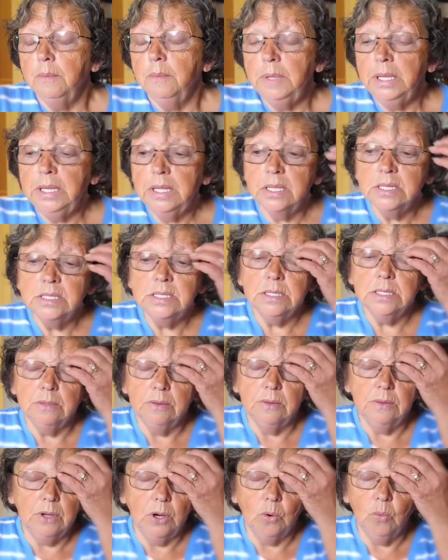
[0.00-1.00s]
because
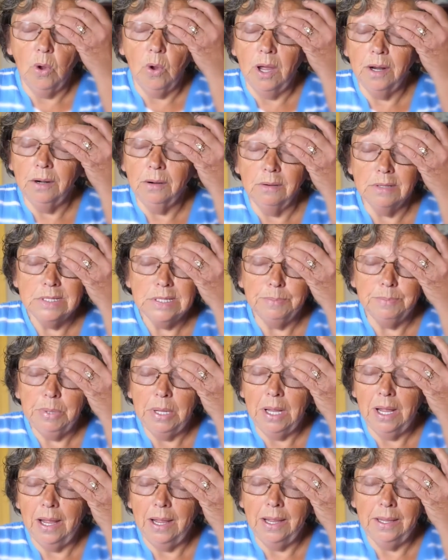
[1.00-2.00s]
their water
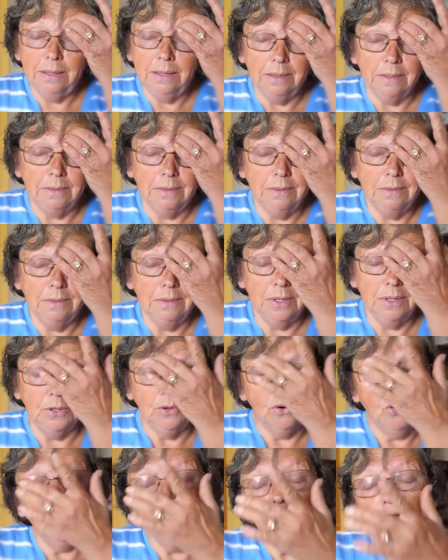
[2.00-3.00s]
supply and
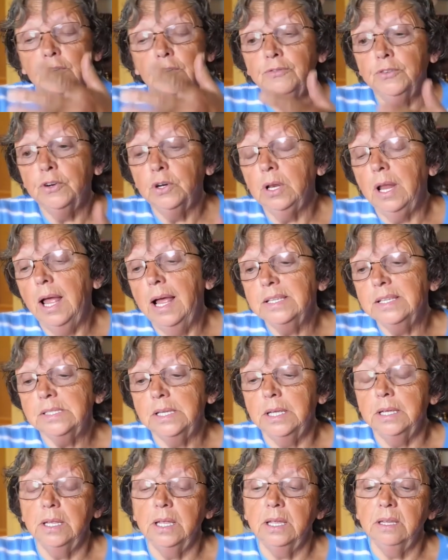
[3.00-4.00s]
they're over
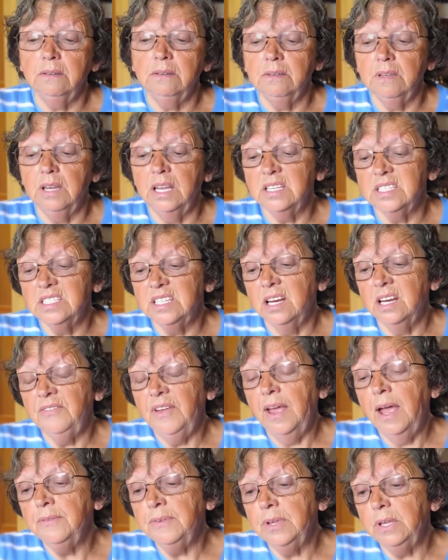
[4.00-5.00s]
fertilizing, and instead of
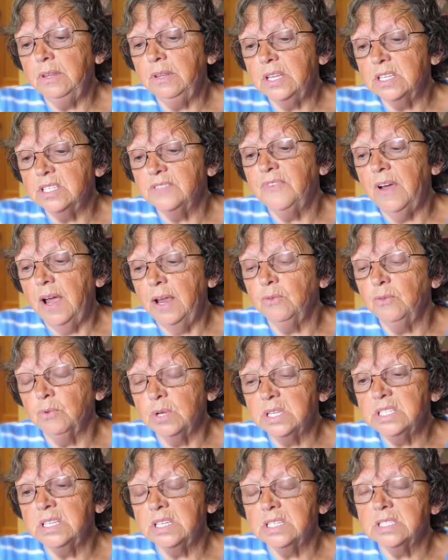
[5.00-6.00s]
having these fine
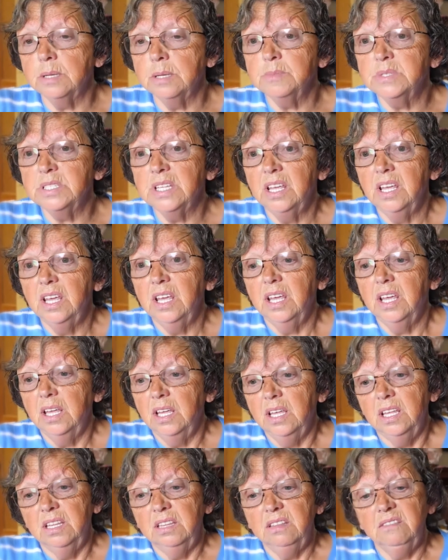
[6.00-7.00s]
root systems,
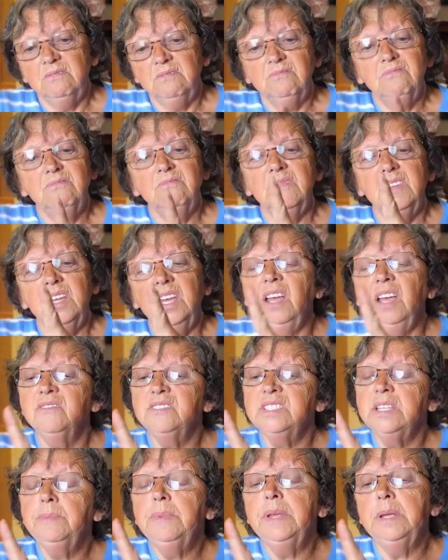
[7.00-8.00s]
they have
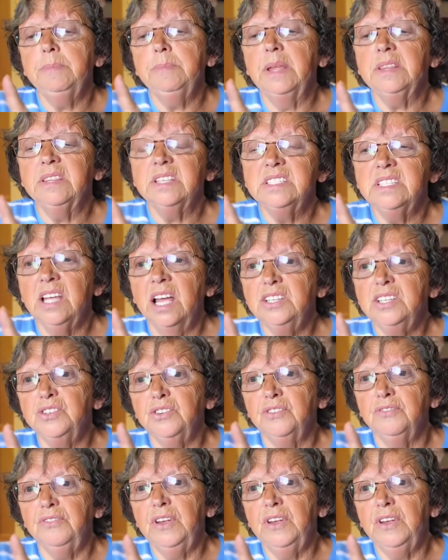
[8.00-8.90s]
something about the size of your